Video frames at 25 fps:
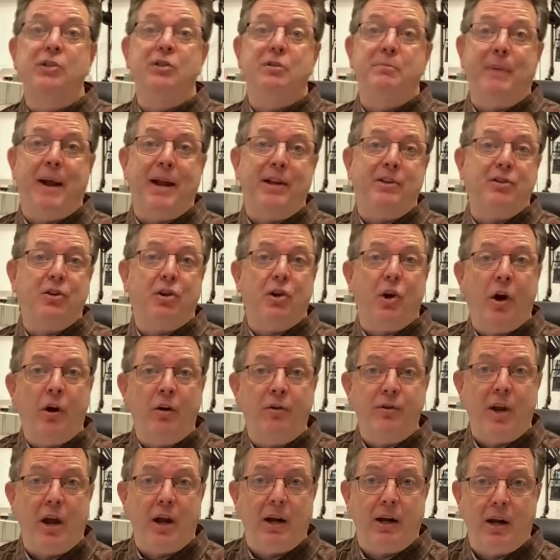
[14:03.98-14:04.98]

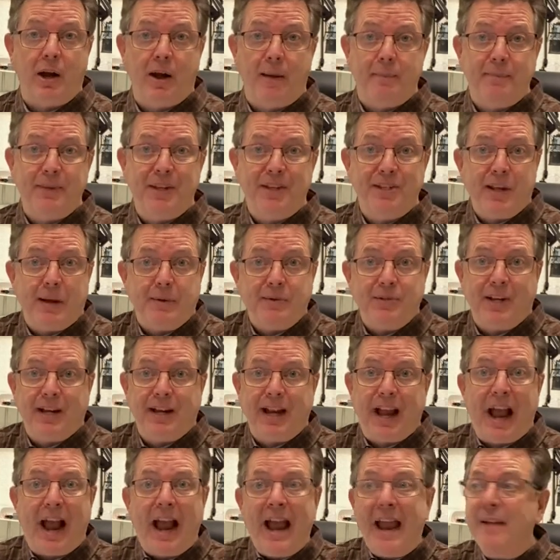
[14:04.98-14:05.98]
PastorKarl.com, because I was like,
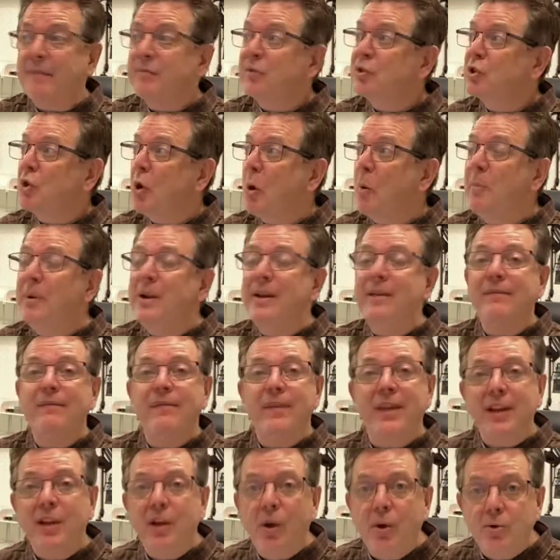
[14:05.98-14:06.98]
I have so many
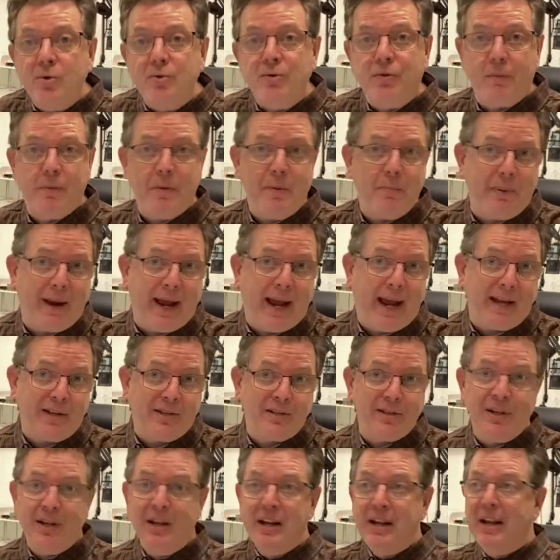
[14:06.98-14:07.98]
videos from the past